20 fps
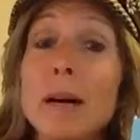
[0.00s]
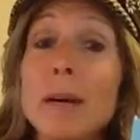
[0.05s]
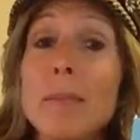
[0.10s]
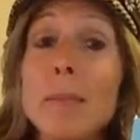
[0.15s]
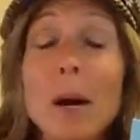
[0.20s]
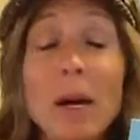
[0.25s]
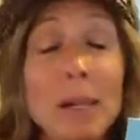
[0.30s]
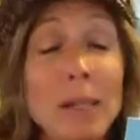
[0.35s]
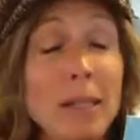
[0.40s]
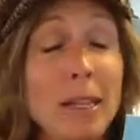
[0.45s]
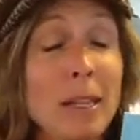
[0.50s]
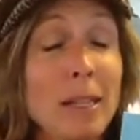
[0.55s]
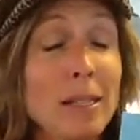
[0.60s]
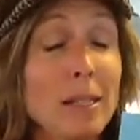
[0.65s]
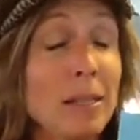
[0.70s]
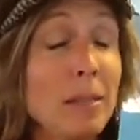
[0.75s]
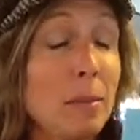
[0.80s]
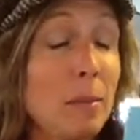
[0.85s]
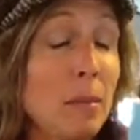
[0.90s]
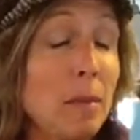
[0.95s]
Polly
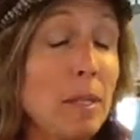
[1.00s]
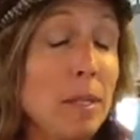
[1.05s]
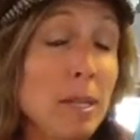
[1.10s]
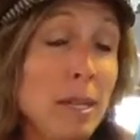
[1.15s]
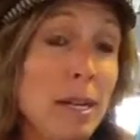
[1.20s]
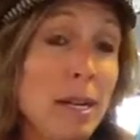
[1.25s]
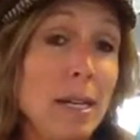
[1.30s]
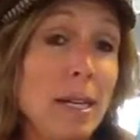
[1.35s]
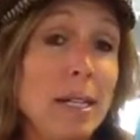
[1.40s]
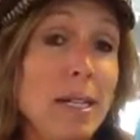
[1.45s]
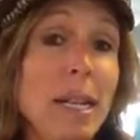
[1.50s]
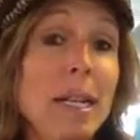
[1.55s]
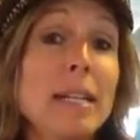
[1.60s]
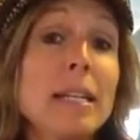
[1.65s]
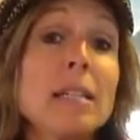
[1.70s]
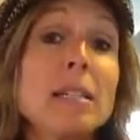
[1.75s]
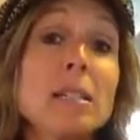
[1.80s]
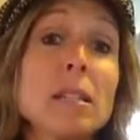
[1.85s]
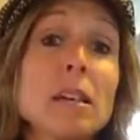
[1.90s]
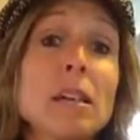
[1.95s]
has died and
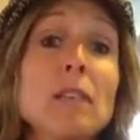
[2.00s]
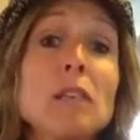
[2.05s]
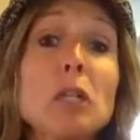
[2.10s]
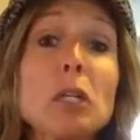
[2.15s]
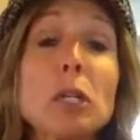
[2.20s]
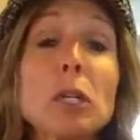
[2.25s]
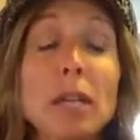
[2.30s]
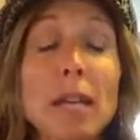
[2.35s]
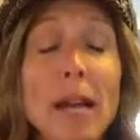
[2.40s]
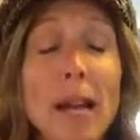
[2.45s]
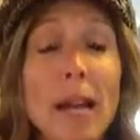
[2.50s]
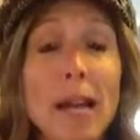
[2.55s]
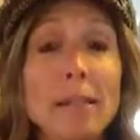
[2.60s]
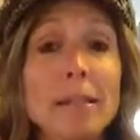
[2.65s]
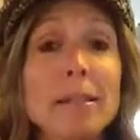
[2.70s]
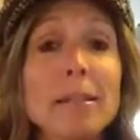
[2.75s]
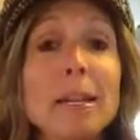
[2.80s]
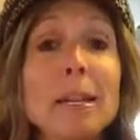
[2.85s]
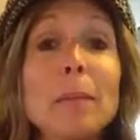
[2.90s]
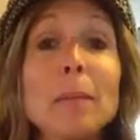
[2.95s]
has left her
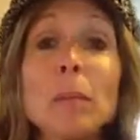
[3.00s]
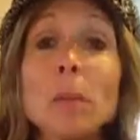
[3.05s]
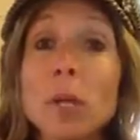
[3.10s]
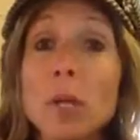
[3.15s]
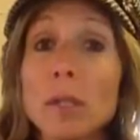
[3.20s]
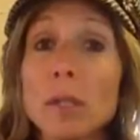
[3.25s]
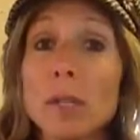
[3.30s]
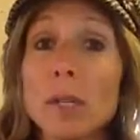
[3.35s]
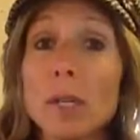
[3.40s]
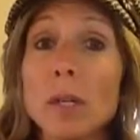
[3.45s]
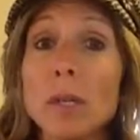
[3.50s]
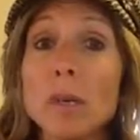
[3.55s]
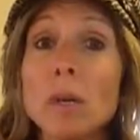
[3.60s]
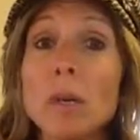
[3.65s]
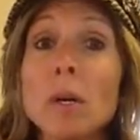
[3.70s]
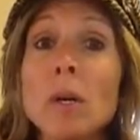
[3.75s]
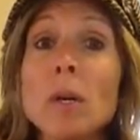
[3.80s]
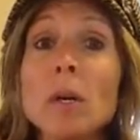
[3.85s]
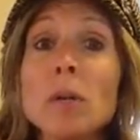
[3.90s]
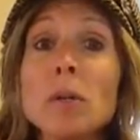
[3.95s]
cat named Lardo
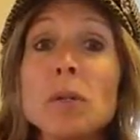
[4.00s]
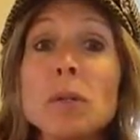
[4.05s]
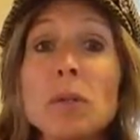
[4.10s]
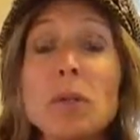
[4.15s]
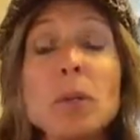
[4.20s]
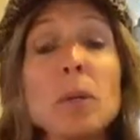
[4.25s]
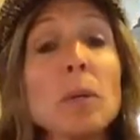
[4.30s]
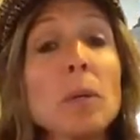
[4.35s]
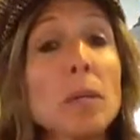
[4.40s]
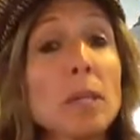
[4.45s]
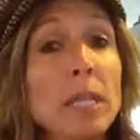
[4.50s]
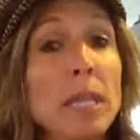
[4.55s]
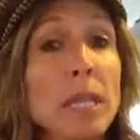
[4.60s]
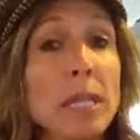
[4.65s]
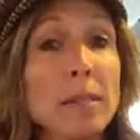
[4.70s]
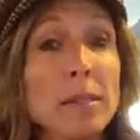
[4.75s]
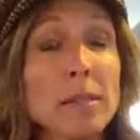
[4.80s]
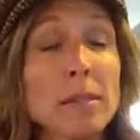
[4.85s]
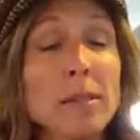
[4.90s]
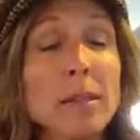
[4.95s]
to her
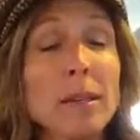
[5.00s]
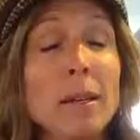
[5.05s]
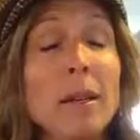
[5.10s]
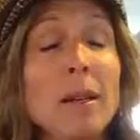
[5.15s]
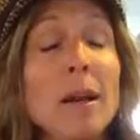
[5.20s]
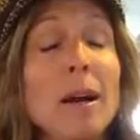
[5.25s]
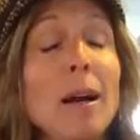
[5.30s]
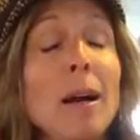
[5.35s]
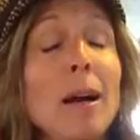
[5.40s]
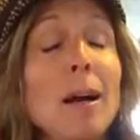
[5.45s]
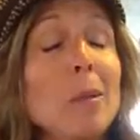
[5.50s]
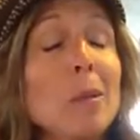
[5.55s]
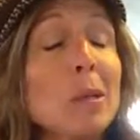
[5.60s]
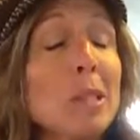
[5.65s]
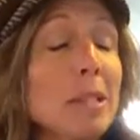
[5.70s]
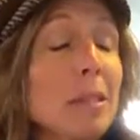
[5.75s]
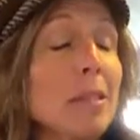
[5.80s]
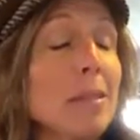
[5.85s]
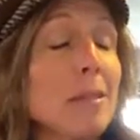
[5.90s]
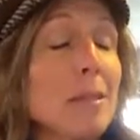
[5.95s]
niece. Her
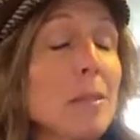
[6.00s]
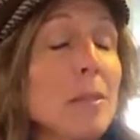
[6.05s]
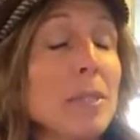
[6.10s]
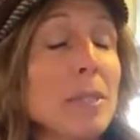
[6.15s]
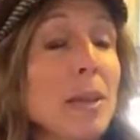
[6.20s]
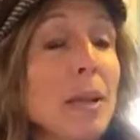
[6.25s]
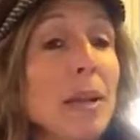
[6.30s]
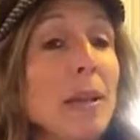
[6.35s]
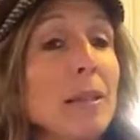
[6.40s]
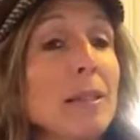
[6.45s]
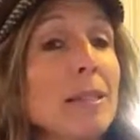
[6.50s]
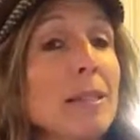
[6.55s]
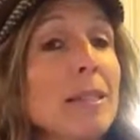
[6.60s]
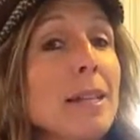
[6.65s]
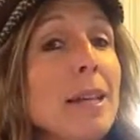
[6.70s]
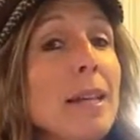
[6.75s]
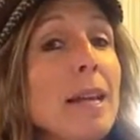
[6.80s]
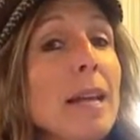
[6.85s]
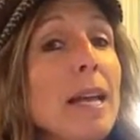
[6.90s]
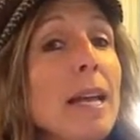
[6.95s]
niece's name is Alice,
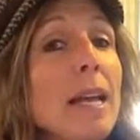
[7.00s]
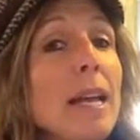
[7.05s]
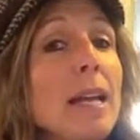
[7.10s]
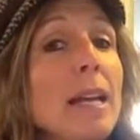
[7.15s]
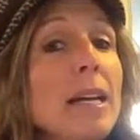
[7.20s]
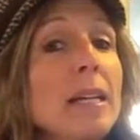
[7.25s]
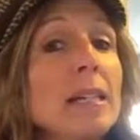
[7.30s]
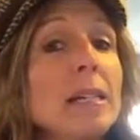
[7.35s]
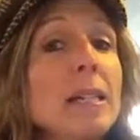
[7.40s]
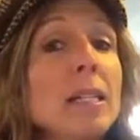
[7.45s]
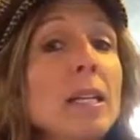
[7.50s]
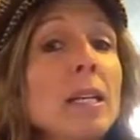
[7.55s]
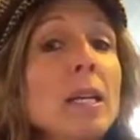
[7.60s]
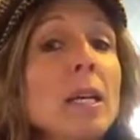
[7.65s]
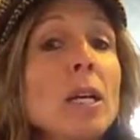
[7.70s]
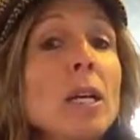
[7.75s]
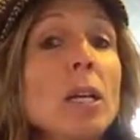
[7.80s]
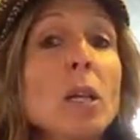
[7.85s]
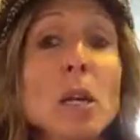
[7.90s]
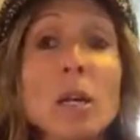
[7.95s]
and
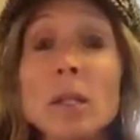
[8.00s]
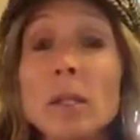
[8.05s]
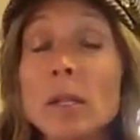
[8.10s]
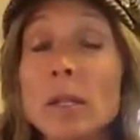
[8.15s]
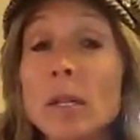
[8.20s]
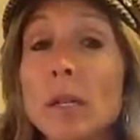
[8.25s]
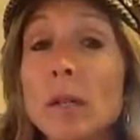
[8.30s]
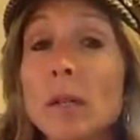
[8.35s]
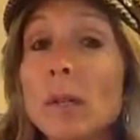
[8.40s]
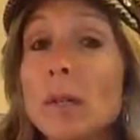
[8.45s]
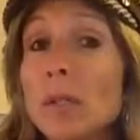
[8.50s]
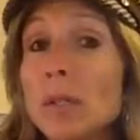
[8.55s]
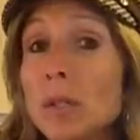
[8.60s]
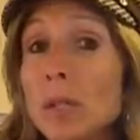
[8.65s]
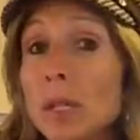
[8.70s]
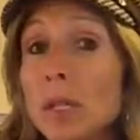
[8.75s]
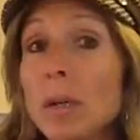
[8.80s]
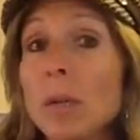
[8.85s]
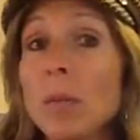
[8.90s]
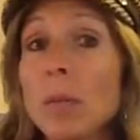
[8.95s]
Lardo is
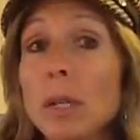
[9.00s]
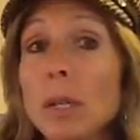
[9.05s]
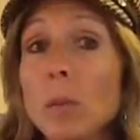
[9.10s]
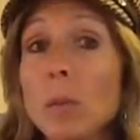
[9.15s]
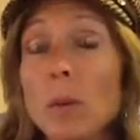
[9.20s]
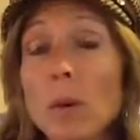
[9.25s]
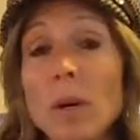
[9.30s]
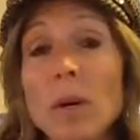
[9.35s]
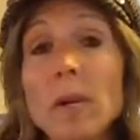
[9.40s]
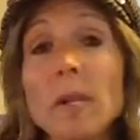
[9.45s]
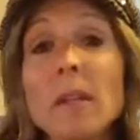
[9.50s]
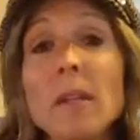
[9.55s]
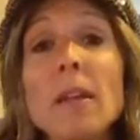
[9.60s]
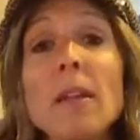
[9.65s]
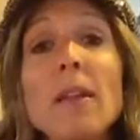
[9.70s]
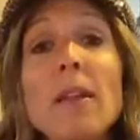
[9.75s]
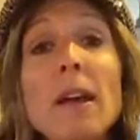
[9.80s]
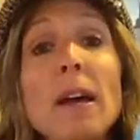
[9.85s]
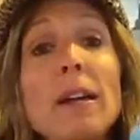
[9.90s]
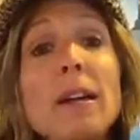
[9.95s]
the only one
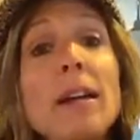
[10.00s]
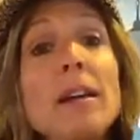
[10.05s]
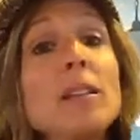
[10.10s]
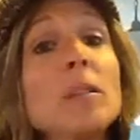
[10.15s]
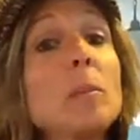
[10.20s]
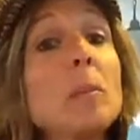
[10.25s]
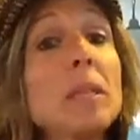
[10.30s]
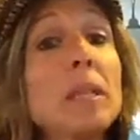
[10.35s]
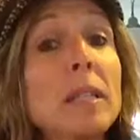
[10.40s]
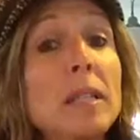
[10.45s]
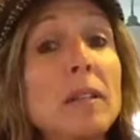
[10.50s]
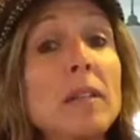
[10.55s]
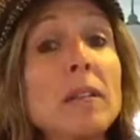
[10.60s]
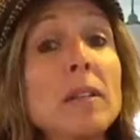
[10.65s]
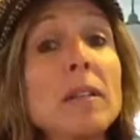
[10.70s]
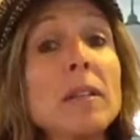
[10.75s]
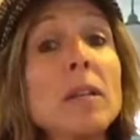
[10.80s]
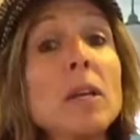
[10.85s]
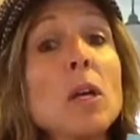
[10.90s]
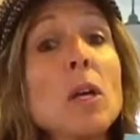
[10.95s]
that has been
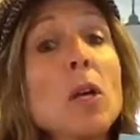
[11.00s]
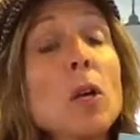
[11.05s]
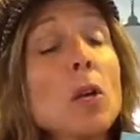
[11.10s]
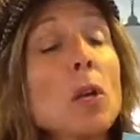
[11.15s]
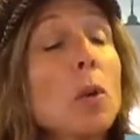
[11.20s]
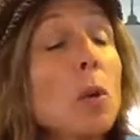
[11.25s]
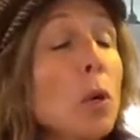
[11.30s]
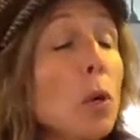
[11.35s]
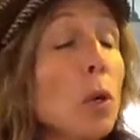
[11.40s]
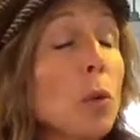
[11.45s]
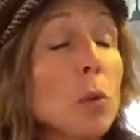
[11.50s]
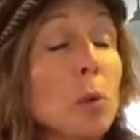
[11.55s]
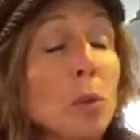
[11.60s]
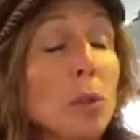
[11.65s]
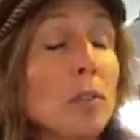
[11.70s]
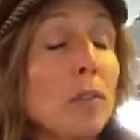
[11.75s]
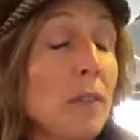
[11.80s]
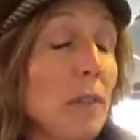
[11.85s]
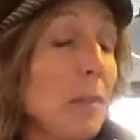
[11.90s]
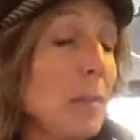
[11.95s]
given her
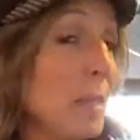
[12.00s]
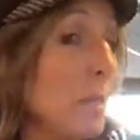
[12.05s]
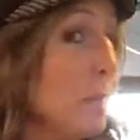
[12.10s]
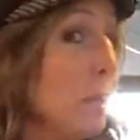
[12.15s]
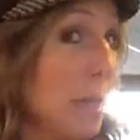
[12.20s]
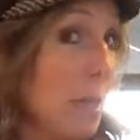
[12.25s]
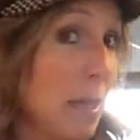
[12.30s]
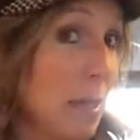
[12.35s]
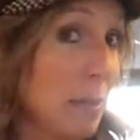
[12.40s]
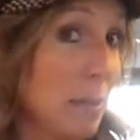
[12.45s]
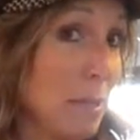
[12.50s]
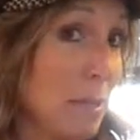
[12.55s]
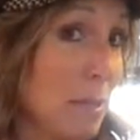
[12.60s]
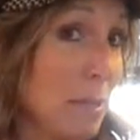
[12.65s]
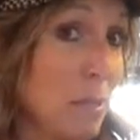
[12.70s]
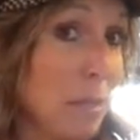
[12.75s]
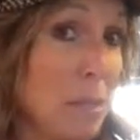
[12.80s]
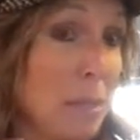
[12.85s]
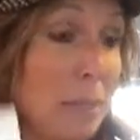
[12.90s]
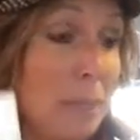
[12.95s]
world-famous pie
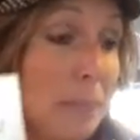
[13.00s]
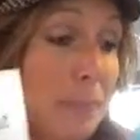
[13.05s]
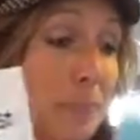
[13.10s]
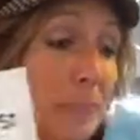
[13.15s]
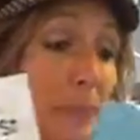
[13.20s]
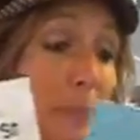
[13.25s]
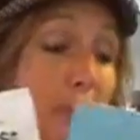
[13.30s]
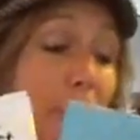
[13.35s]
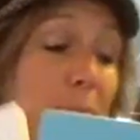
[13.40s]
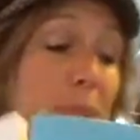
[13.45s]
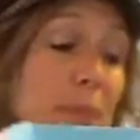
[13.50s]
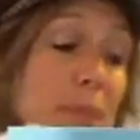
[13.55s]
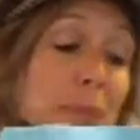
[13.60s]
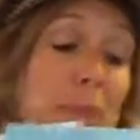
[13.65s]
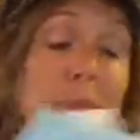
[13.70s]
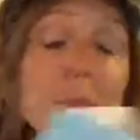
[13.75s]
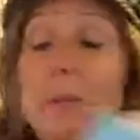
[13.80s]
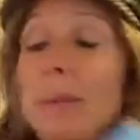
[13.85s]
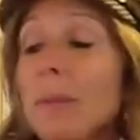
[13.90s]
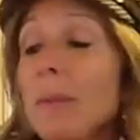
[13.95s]
recipe.
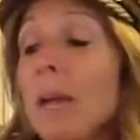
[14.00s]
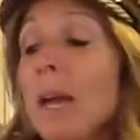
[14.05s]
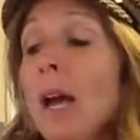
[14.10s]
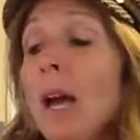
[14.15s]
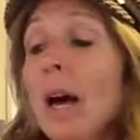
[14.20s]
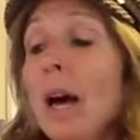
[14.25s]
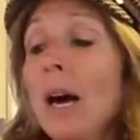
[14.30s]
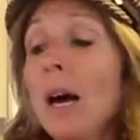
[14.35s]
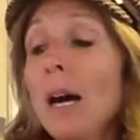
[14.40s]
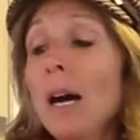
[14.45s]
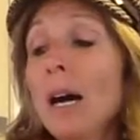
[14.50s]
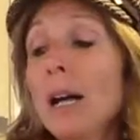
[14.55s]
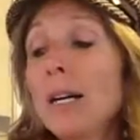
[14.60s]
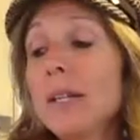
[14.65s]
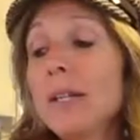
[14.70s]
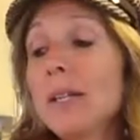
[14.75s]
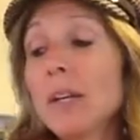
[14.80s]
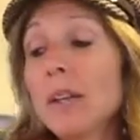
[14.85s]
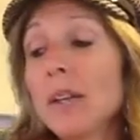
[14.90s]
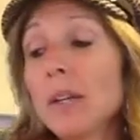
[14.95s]

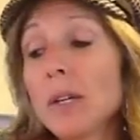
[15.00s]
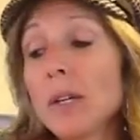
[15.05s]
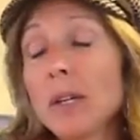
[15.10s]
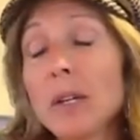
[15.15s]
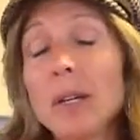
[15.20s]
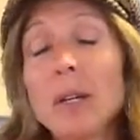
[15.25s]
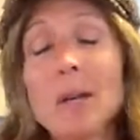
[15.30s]
Another